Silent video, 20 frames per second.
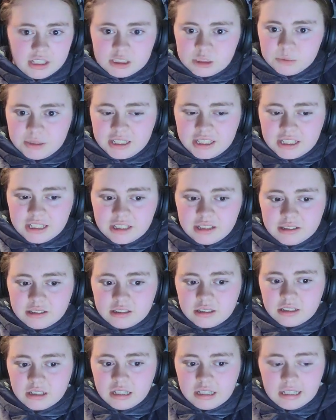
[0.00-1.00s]
this week,
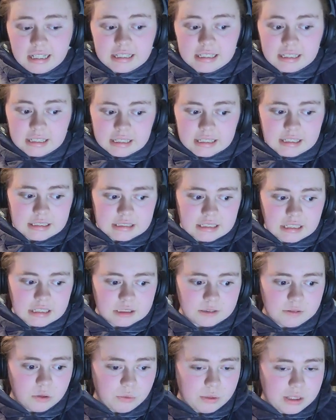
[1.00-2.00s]
like these
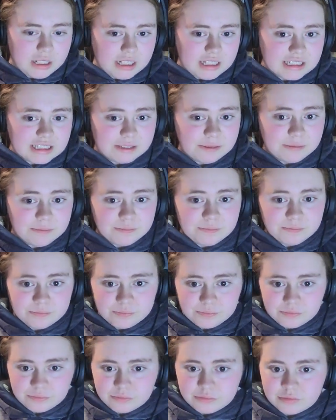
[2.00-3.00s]
next few weeks.
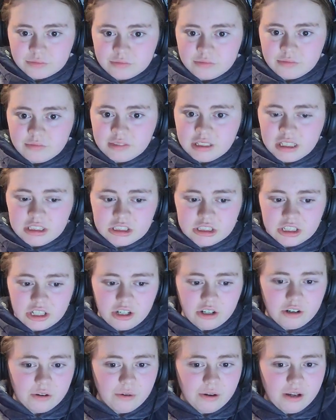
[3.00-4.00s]

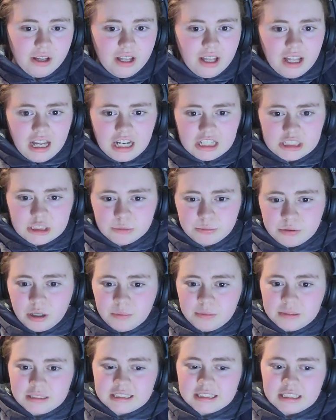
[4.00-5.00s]
So I shall
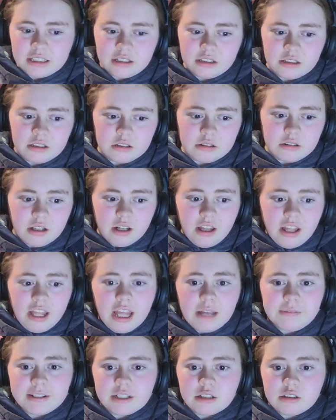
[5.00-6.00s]
probably see you
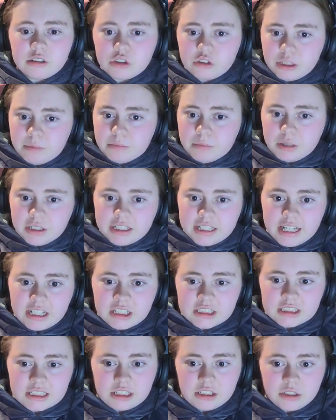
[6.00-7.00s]
if I don't stream Monday
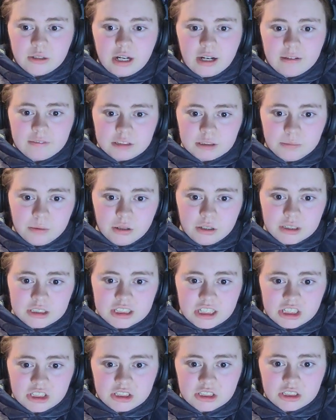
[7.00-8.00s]
because I do have support
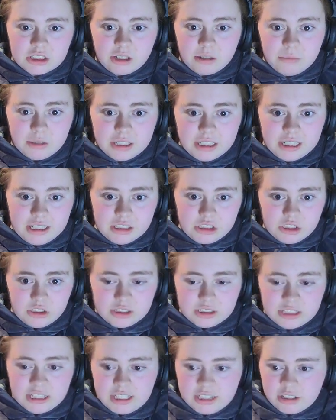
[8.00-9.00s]
sessions on Monday and
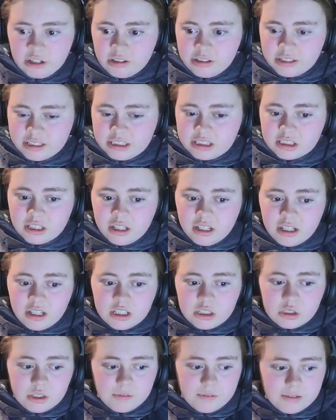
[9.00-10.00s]
Tuesday in college.
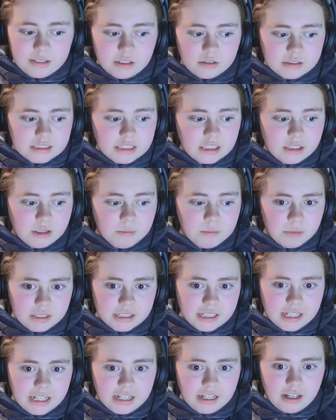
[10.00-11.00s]
So if I don't see you
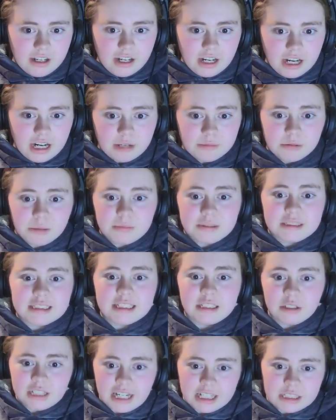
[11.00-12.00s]
Monday, I'll probably
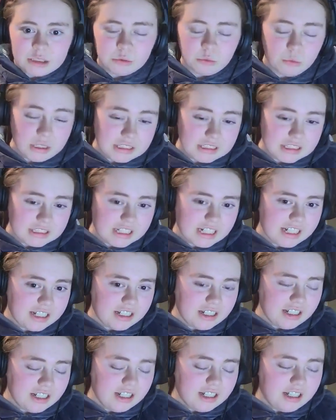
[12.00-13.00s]
see you guys
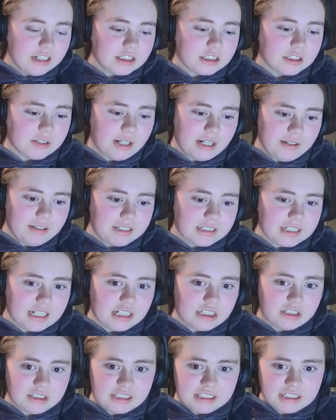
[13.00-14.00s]
Wednesday. So, anyways,
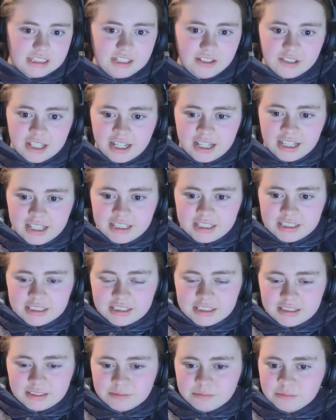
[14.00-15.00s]
I shall see you
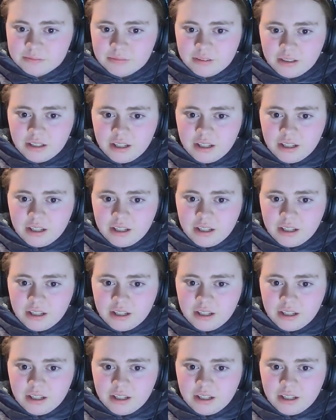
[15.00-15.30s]
guys